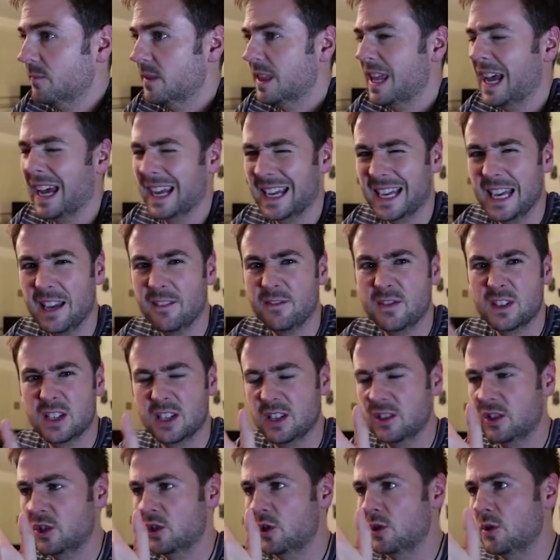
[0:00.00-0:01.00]
That
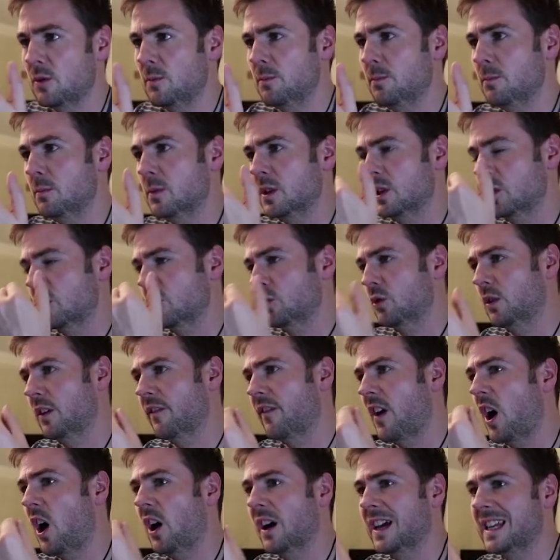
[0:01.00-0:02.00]
gives some sort
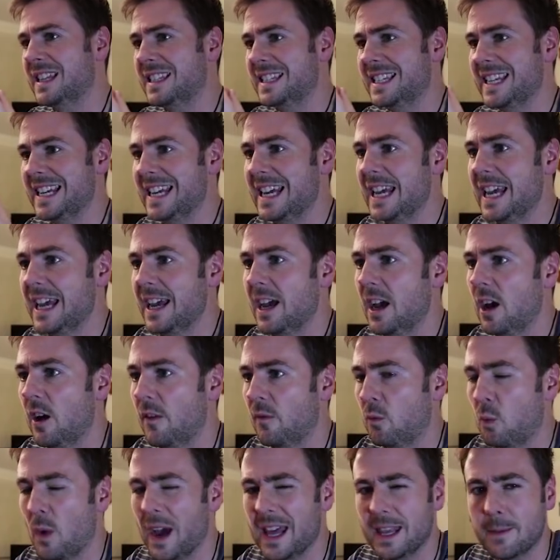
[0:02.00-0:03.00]
of idea
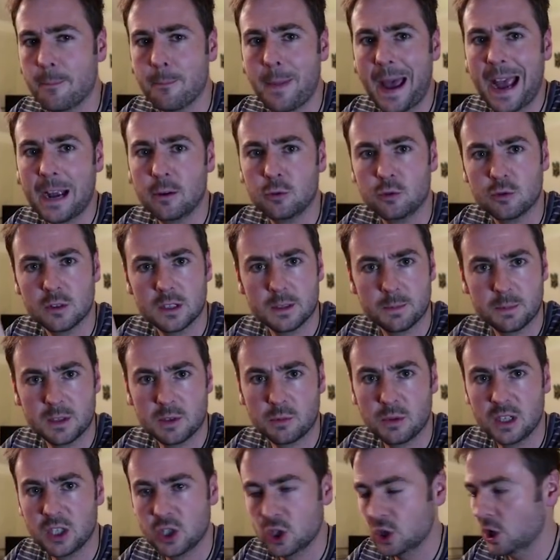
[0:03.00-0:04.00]
of where the boundaries
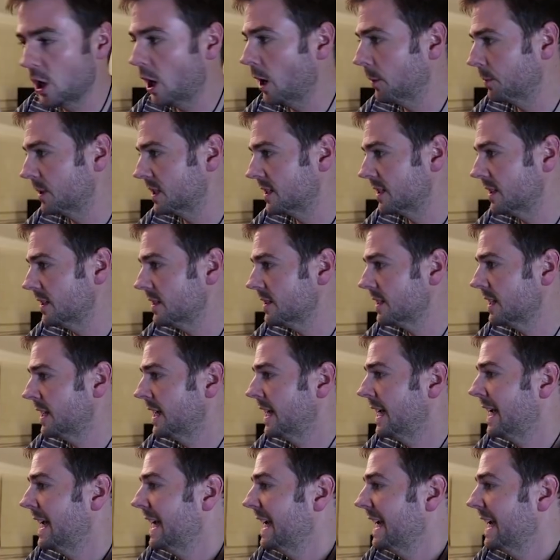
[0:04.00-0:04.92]
between sharpness is.